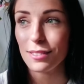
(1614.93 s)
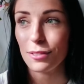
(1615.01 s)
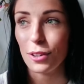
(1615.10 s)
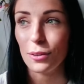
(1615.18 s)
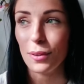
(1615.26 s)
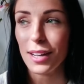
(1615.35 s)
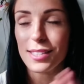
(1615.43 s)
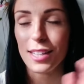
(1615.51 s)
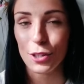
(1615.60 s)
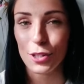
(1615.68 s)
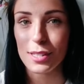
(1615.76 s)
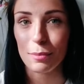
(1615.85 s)
Well, I
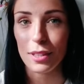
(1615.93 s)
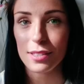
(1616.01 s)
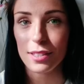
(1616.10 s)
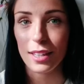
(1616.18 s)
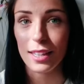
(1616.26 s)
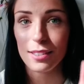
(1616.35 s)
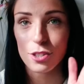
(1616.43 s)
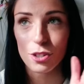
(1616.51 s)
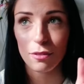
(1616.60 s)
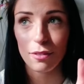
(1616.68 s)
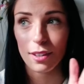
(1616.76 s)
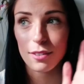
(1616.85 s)
say Christmas, guys, I
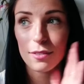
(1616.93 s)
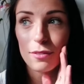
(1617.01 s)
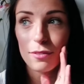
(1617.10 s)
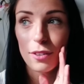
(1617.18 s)
shouldn't really